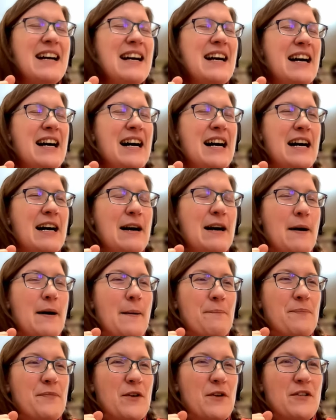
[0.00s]

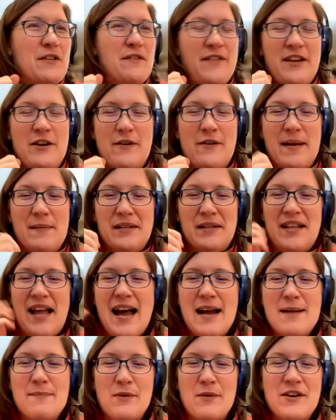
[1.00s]
or the video game
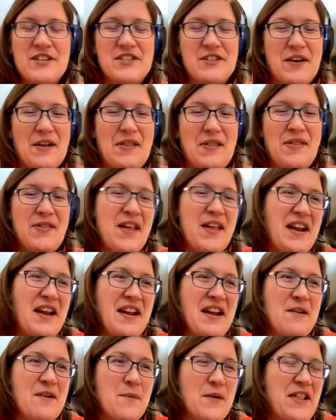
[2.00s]
libraries are a
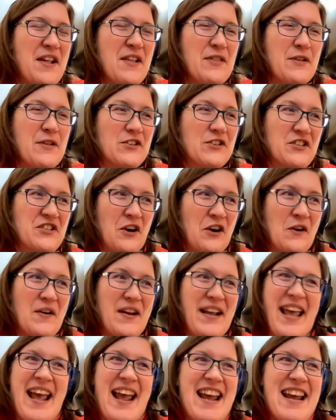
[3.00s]
thing. We think they're all just
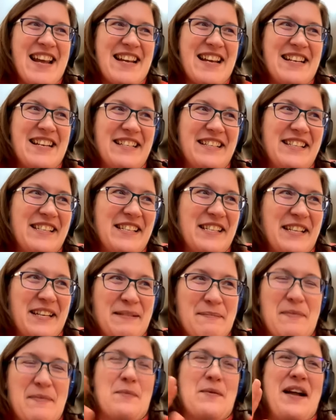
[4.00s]

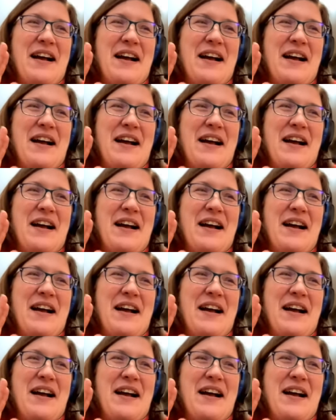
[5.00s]
arcades, but